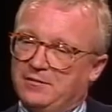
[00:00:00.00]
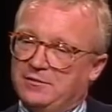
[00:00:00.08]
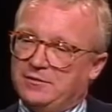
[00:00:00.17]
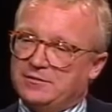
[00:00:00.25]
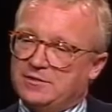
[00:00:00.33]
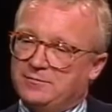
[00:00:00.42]
You
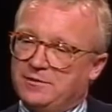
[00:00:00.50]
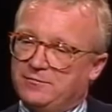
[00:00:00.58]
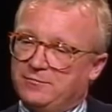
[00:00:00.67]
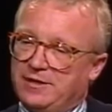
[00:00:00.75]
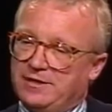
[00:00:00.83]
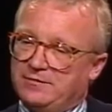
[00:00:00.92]
can simply
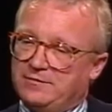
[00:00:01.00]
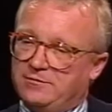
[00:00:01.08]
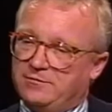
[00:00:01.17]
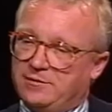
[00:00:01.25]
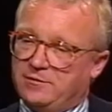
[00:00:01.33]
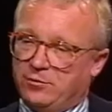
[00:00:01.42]
write
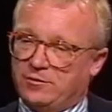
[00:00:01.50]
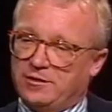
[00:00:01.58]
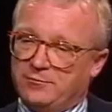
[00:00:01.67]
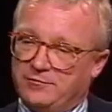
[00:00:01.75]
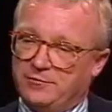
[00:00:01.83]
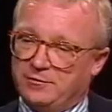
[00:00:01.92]
to the
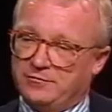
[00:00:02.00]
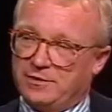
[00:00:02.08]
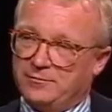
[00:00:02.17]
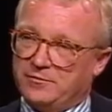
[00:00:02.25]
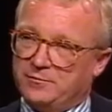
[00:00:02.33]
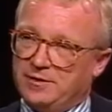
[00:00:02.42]
Quarterly Review of
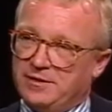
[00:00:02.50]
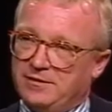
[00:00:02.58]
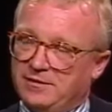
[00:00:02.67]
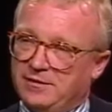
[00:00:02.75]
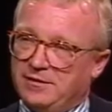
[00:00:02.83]
Doublespeak